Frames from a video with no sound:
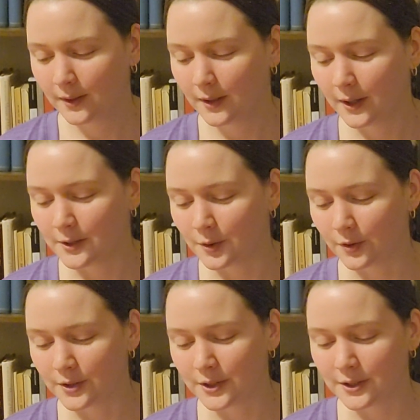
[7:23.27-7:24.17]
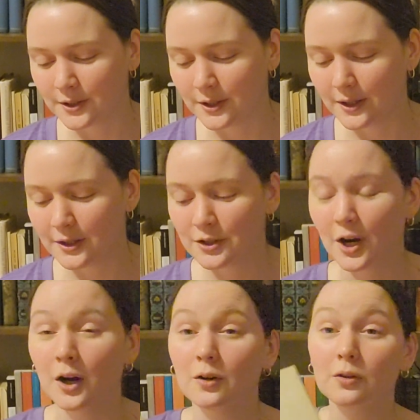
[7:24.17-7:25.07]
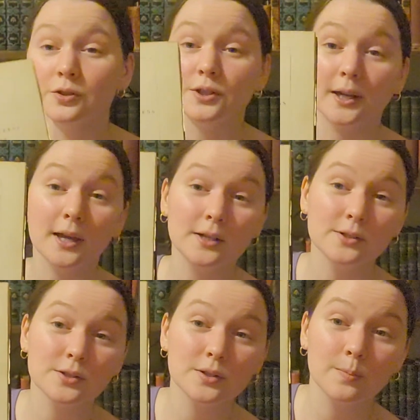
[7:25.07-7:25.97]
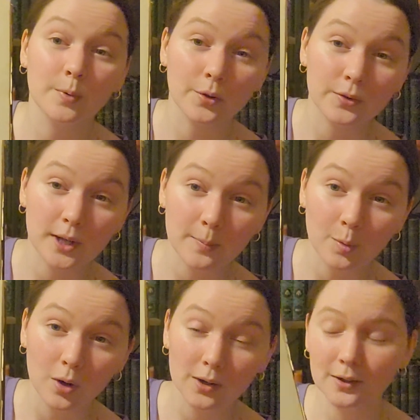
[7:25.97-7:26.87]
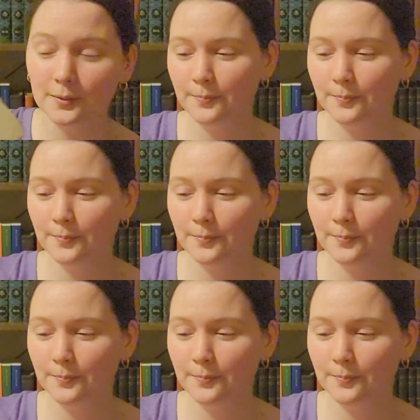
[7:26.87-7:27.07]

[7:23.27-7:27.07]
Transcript: And so this is the Charles Dickens birthday book.